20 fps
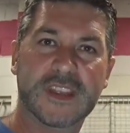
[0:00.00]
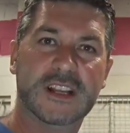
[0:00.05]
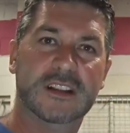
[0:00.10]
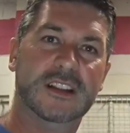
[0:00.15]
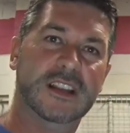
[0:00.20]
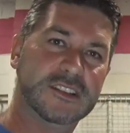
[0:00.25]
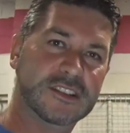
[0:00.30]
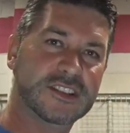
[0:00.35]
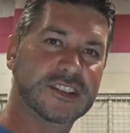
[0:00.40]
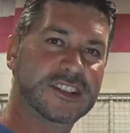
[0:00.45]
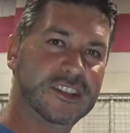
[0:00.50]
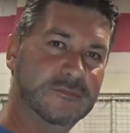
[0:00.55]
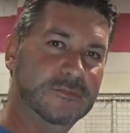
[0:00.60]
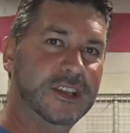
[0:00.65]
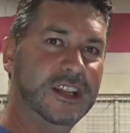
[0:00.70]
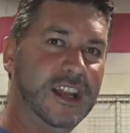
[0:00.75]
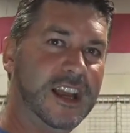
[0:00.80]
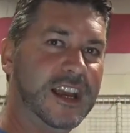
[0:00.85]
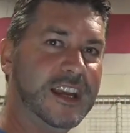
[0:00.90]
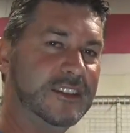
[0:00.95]
Let's
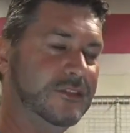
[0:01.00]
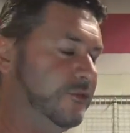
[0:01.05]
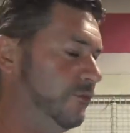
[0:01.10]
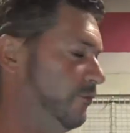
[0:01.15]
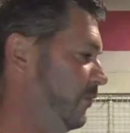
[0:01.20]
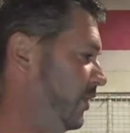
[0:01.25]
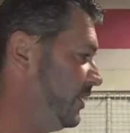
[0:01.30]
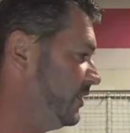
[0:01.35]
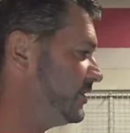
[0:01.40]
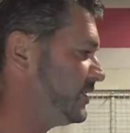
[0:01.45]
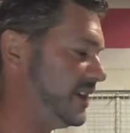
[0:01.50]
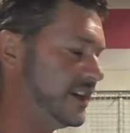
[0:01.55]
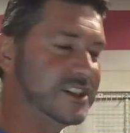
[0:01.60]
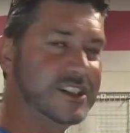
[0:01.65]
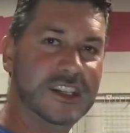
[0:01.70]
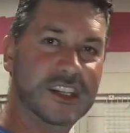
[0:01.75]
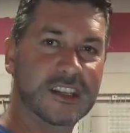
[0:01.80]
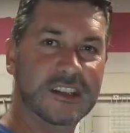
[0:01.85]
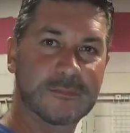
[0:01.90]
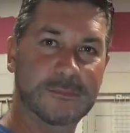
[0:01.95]
simulate what it's
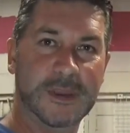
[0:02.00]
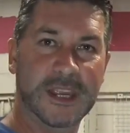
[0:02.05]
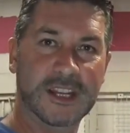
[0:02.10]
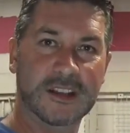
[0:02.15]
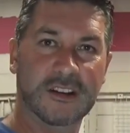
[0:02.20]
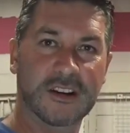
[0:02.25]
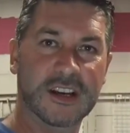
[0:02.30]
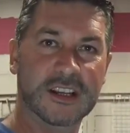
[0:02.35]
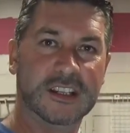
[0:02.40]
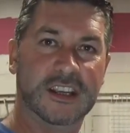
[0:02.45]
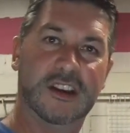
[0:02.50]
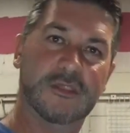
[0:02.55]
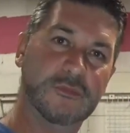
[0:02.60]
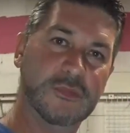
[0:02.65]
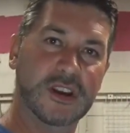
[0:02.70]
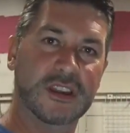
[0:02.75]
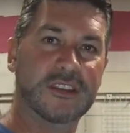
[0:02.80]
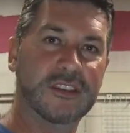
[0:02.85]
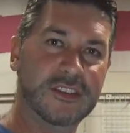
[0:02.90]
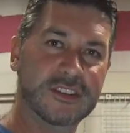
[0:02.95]
actually going to be like and
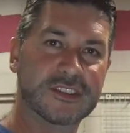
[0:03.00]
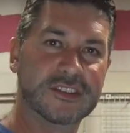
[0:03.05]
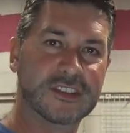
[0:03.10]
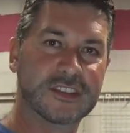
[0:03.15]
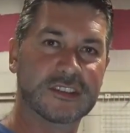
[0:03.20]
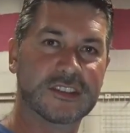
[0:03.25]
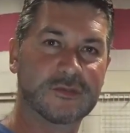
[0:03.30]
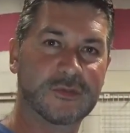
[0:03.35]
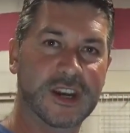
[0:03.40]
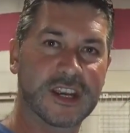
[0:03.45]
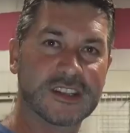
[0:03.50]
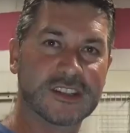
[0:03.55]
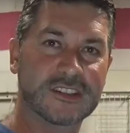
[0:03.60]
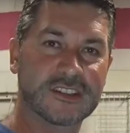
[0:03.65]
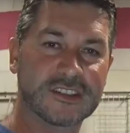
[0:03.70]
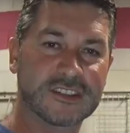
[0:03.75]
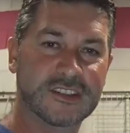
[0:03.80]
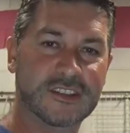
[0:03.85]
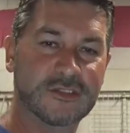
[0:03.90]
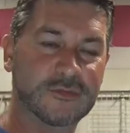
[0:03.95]
whether this situation
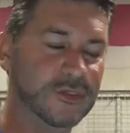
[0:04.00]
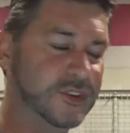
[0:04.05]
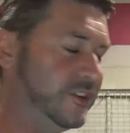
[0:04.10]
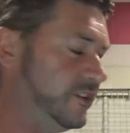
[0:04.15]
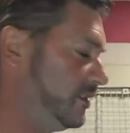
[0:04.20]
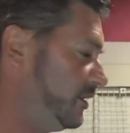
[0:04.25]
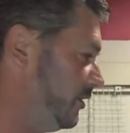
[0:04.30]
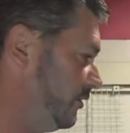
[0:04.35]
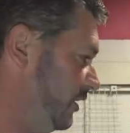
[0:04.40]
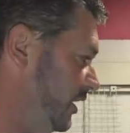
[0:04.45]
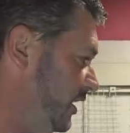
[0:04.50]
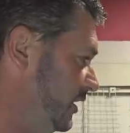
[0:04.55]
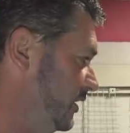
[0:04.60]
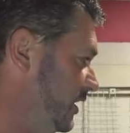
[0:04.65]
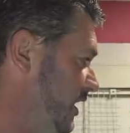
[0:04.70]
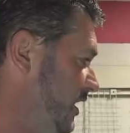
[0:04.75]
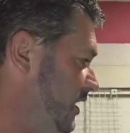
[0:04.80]
is going to work, all right?